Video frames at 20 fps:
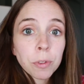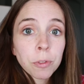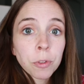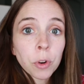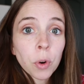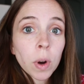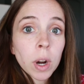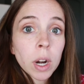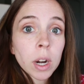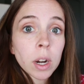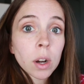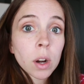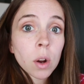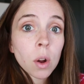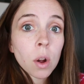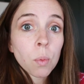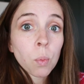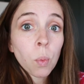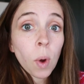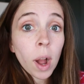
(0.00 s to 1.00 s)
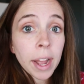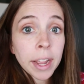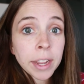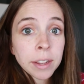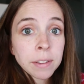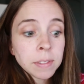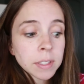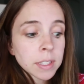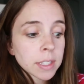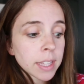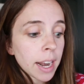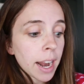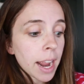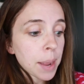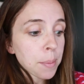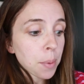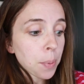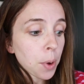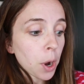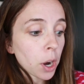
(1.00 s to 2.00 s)
for wives that I
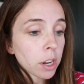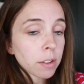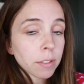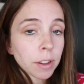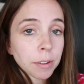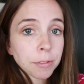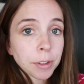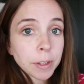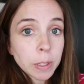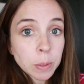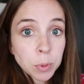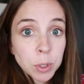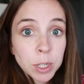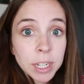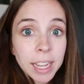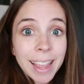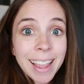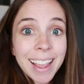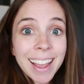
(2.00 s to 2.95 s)
am a part of on Facebook,